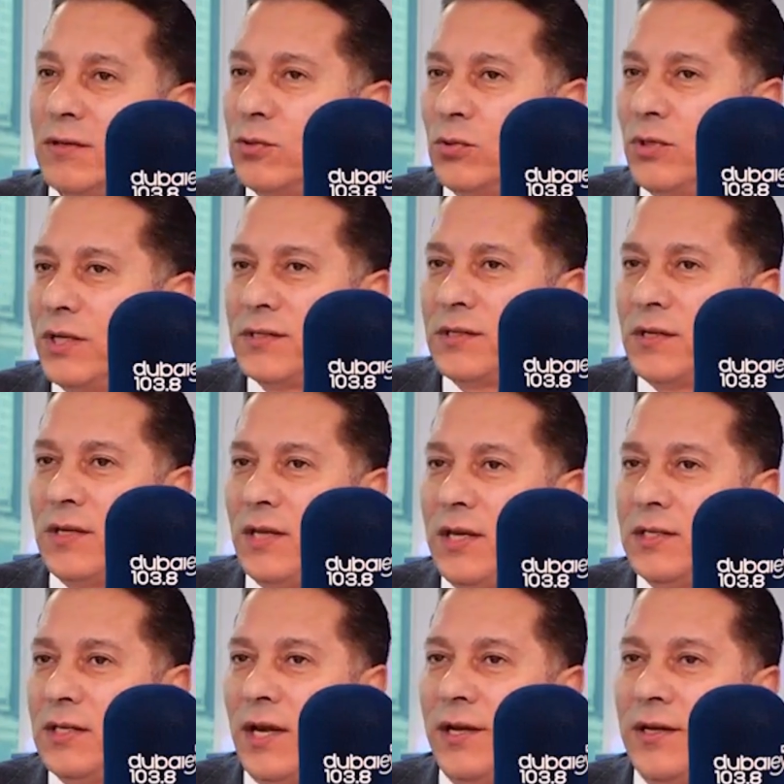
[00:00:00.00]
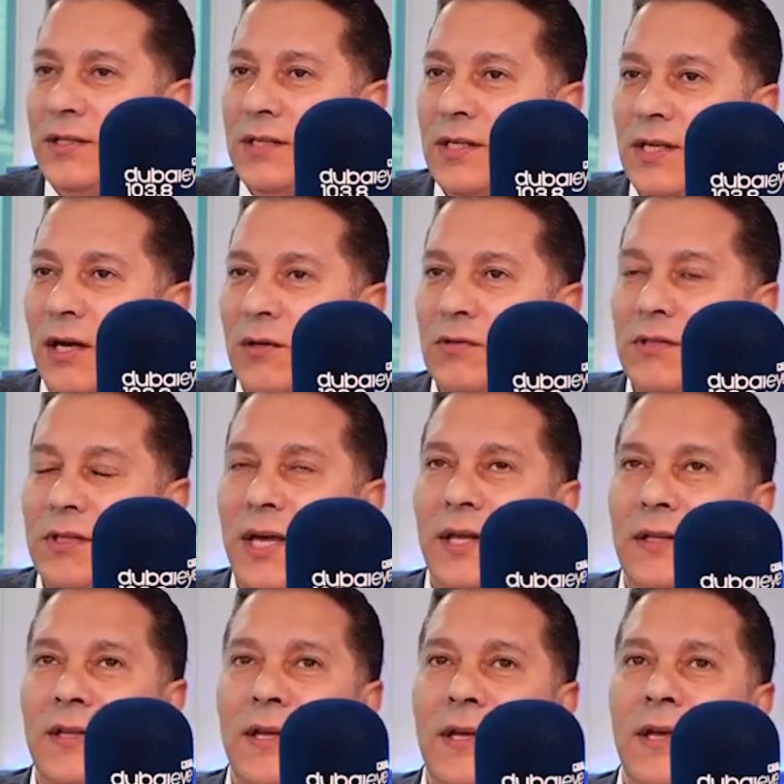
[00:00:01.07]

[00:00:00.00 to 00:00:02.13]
So yesterday, His Highness announced that